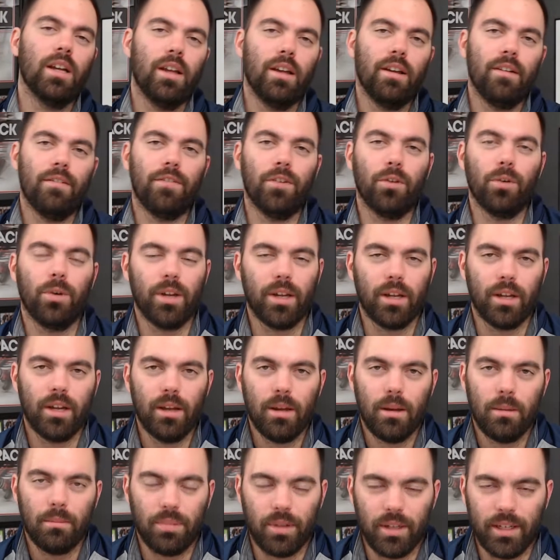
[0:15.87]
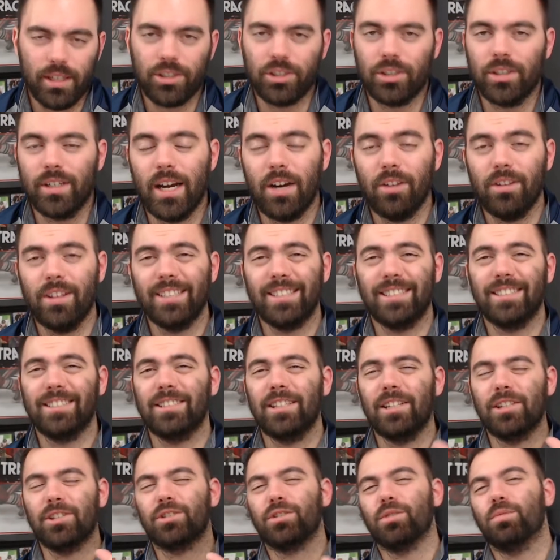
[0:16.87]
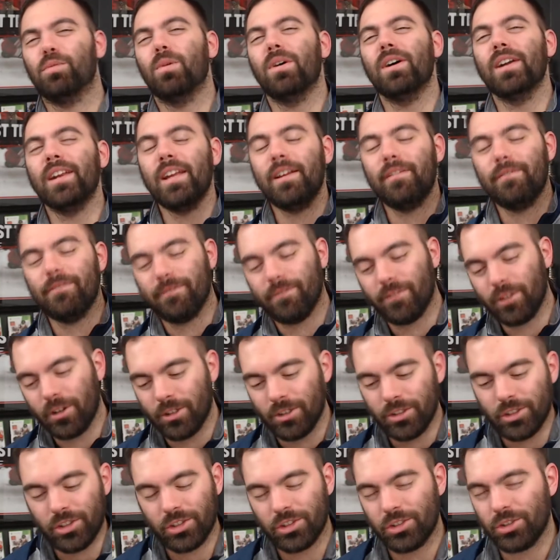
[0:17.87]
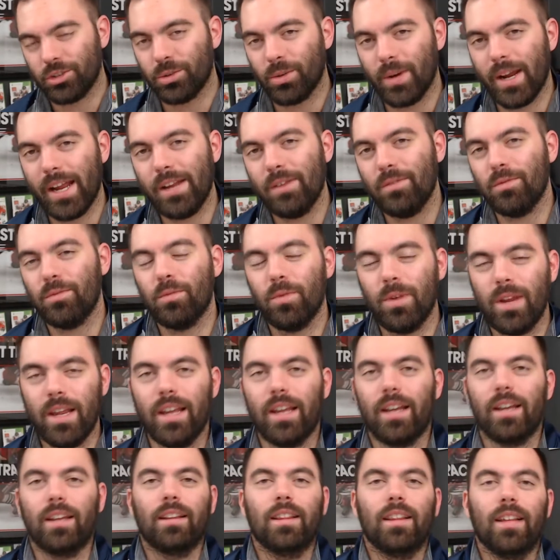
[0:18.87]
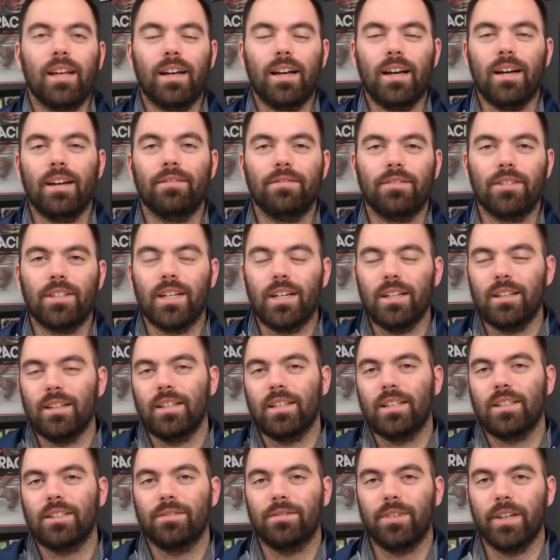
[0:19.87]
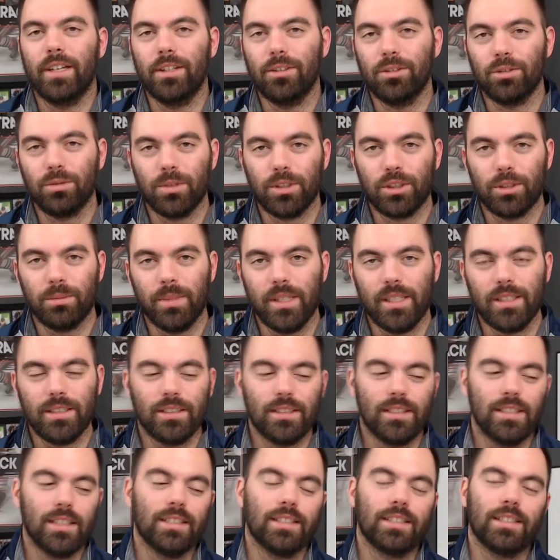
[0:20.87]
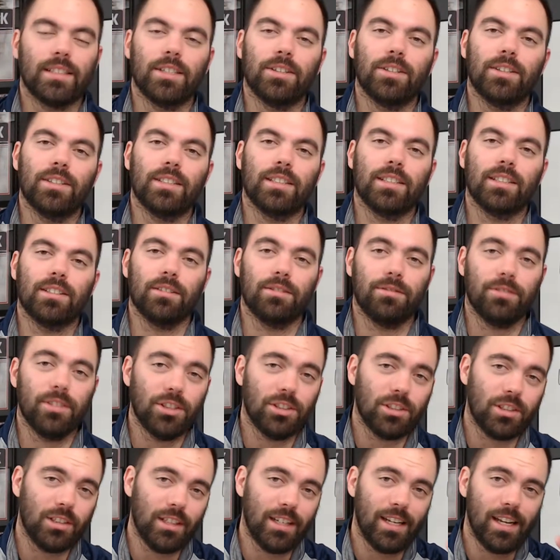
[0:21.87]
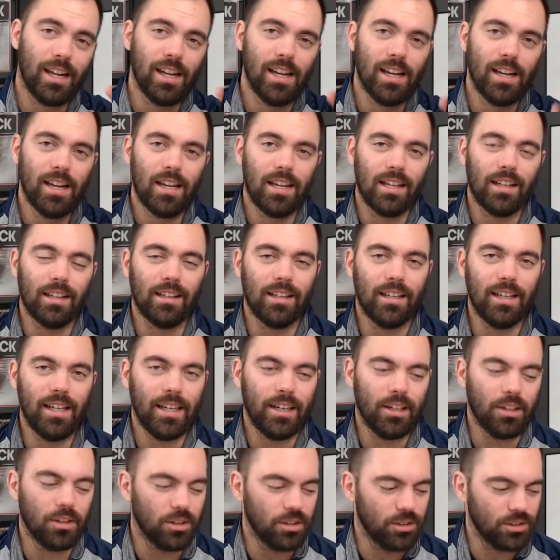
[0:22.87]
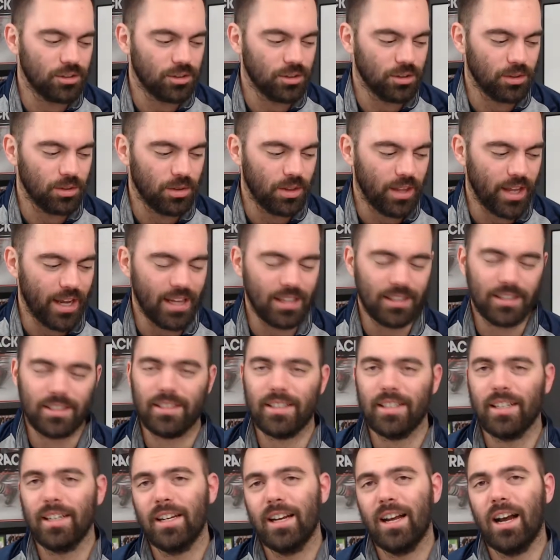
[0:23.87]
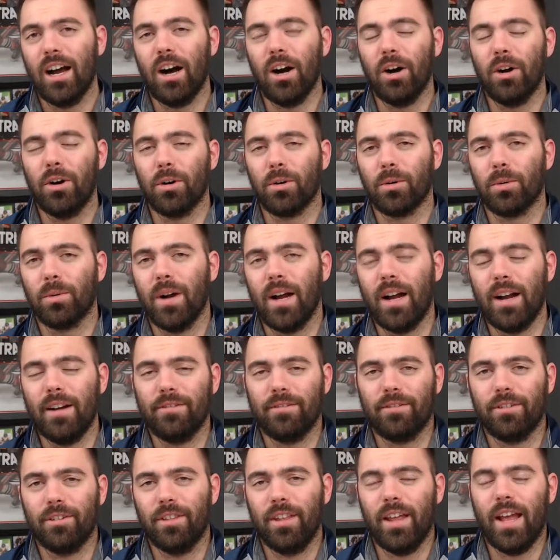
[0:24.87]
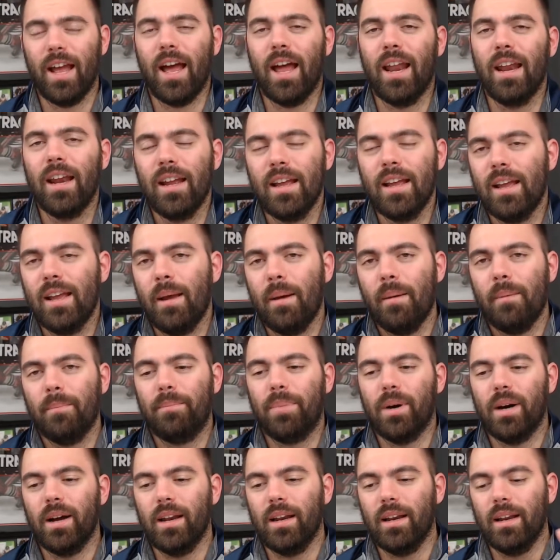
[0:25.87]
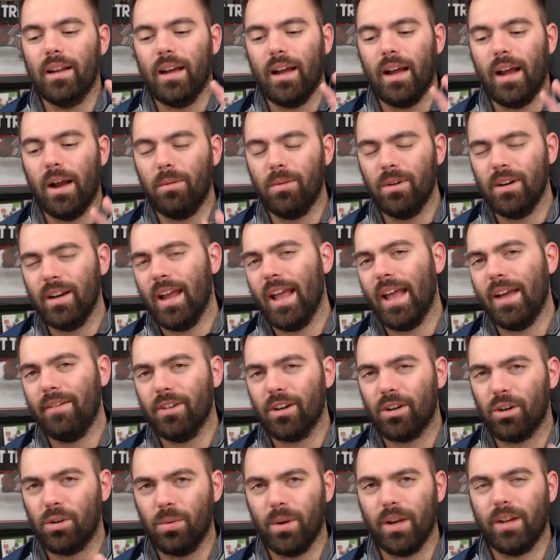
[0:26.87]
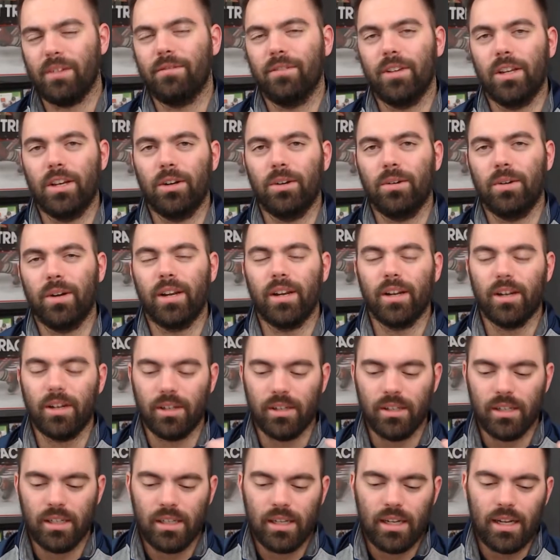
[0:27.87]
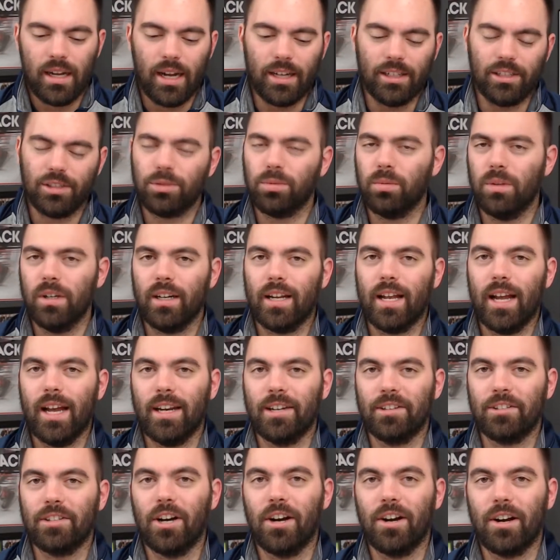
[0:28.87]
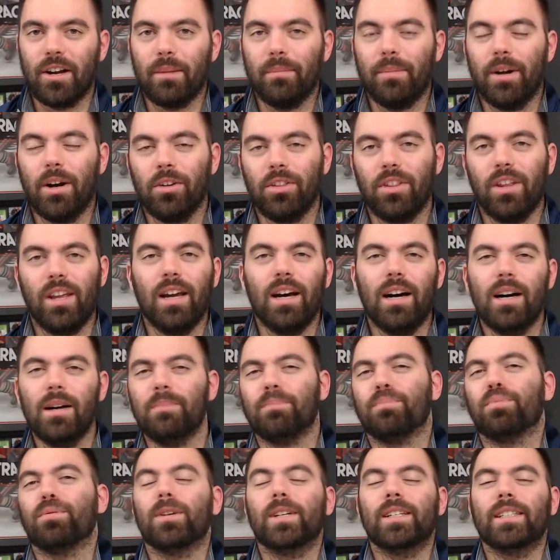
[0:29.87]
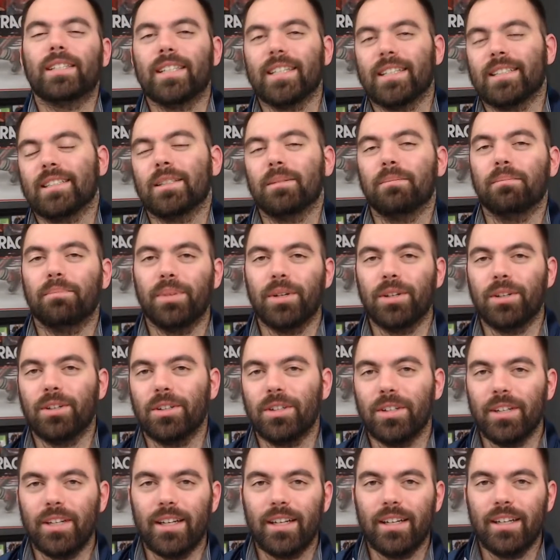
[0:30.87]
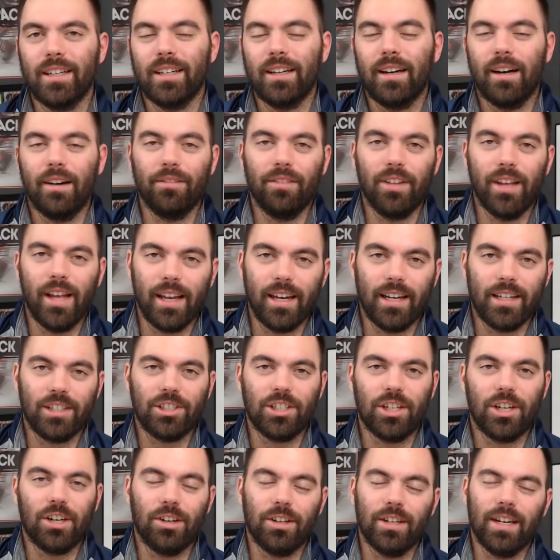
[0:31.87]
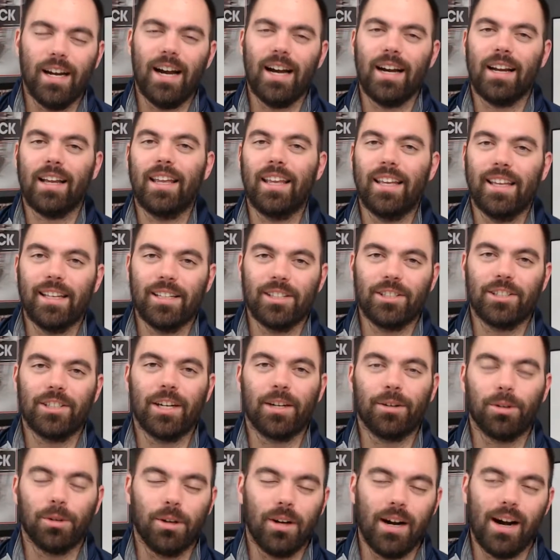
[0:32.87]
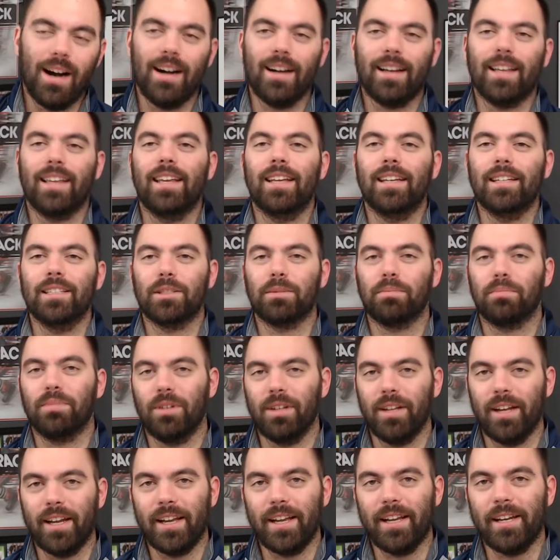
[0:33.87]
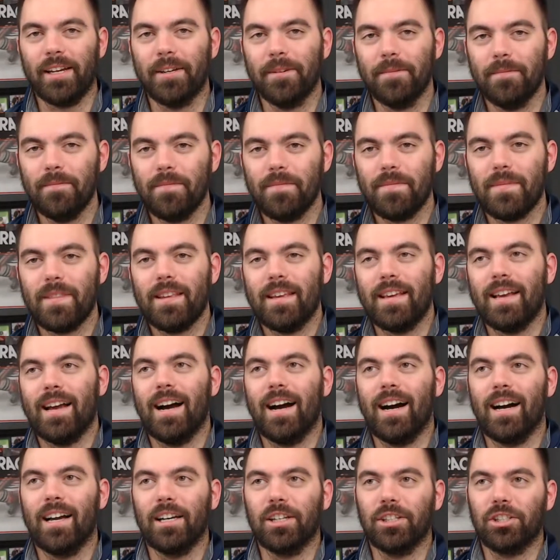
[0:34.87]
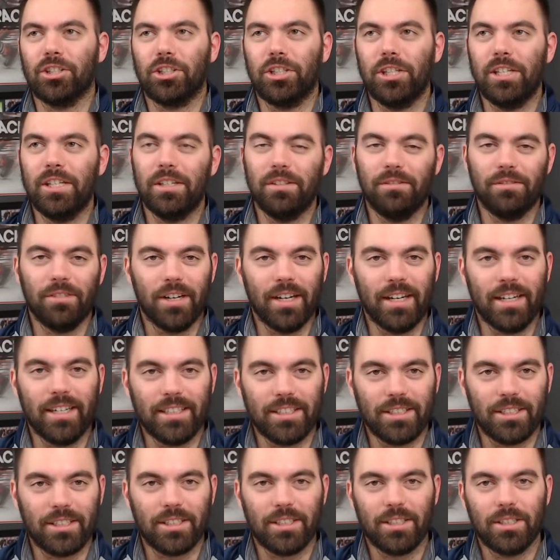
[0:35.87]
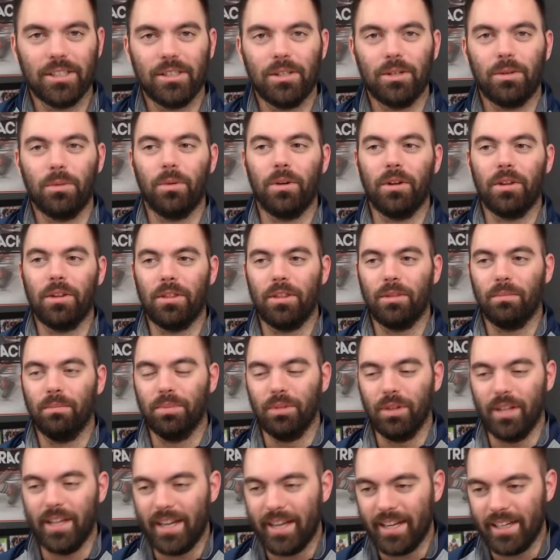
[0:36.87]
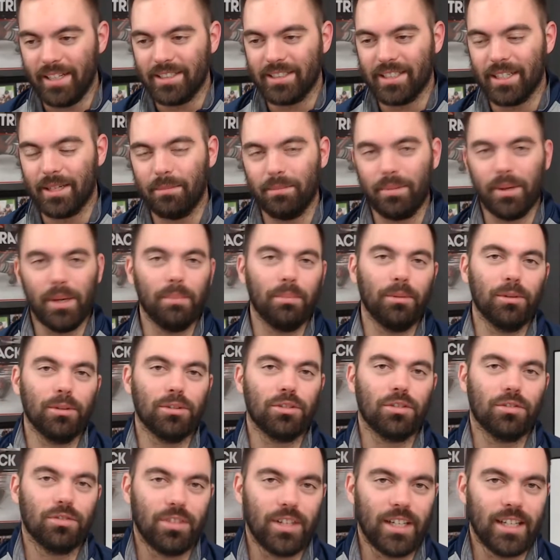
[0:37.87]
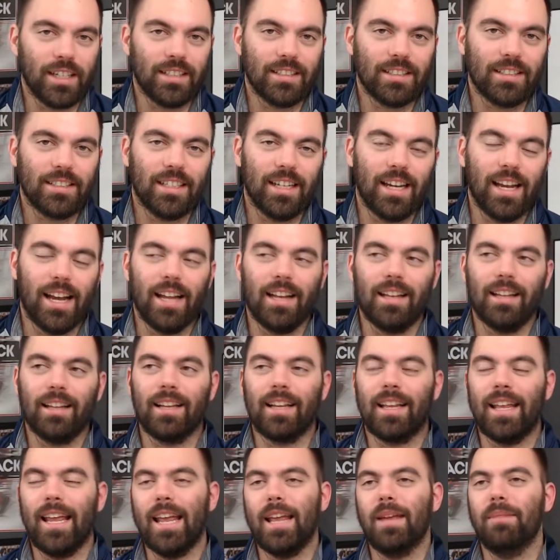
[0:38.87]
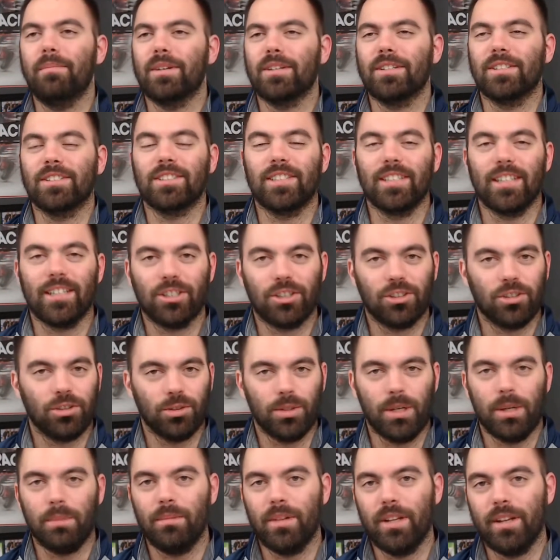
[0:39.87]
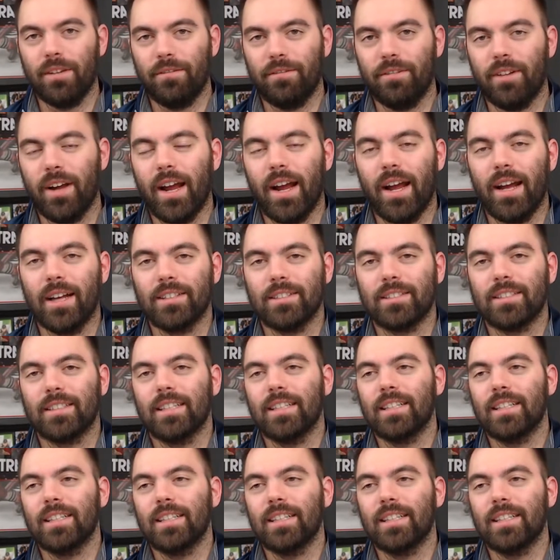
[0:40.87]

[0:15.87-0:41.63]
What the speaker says: viewing pleasure. Now, this is the 21st straight week that I've done these videos, which means this series is officially legal, so that's a hurrah for that. But I want to have a quick video here. I just want to kind of talk about the unpredictability of the NHL and hockey in general. Hockey is played on a sheet of ice with blades on people's feet, and the game is extremely fast,